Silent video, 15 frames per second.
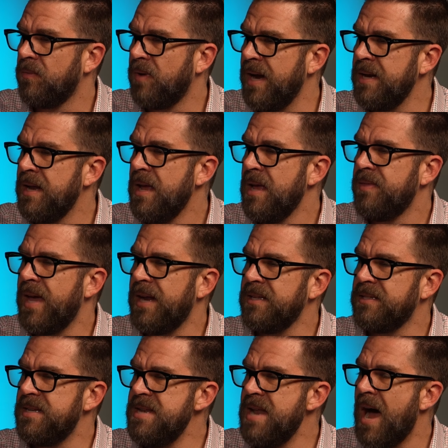right? That
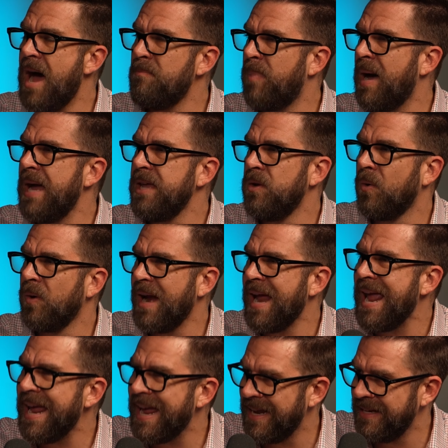is not by your
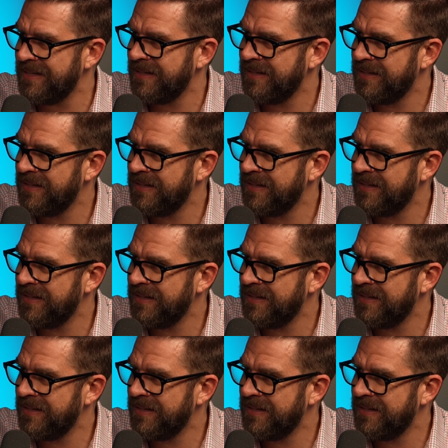hand.